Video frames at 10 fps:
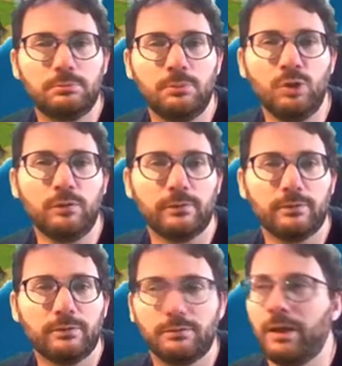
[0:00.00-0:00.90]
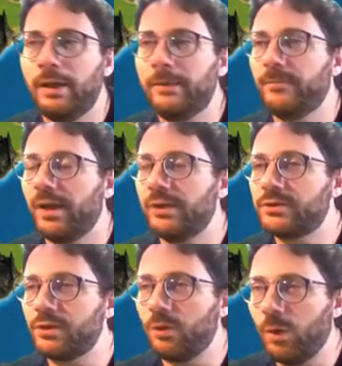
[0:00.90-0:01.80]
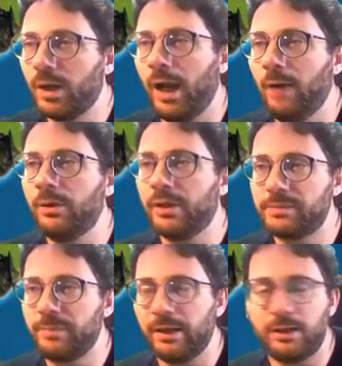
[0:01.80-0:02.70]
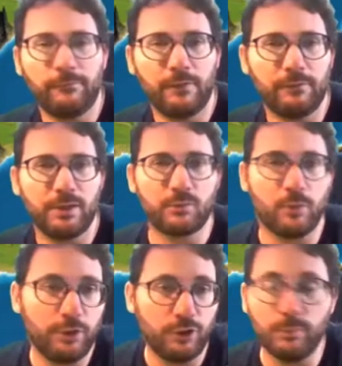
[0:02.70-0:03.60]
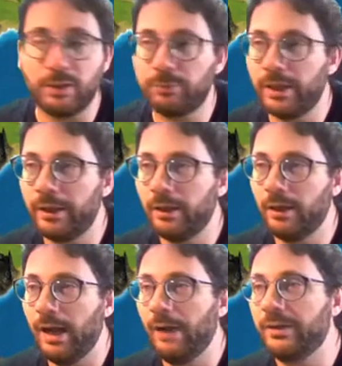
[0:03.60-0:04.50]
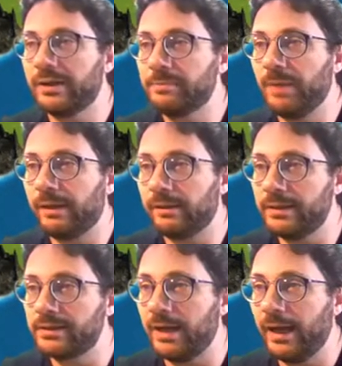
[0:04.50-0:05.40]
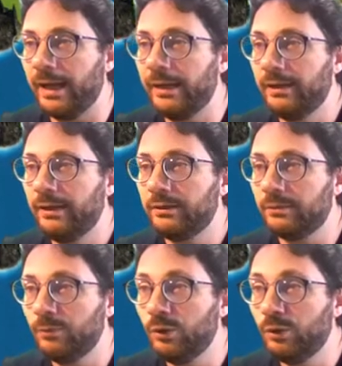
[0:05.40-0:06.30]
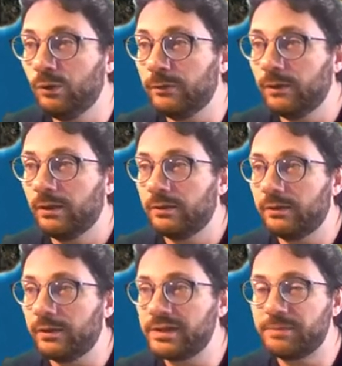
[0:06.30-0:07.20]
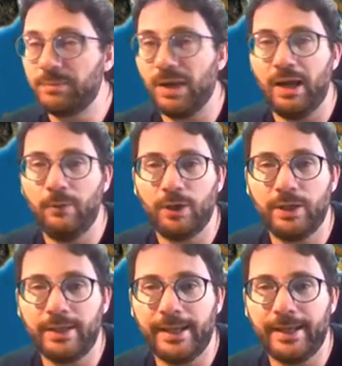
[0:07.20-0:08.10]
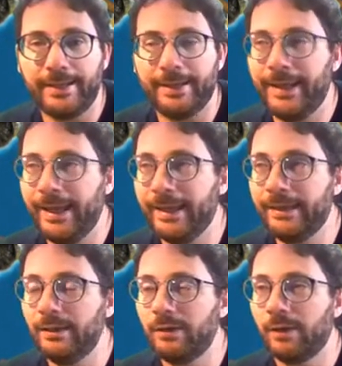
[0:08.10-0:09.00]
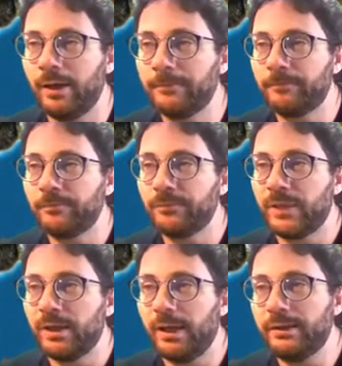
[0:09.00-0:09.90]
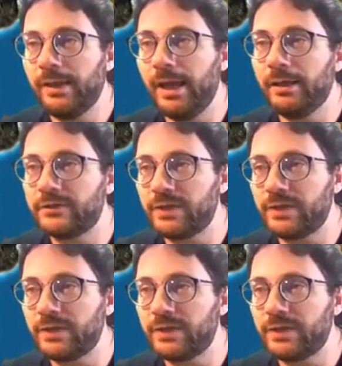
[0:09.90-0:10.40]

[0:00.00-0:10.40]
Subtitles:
move, right? And so what I would expect, if this were a human player, I would expect this guy to move to this spot where he can't get hit, right? And then if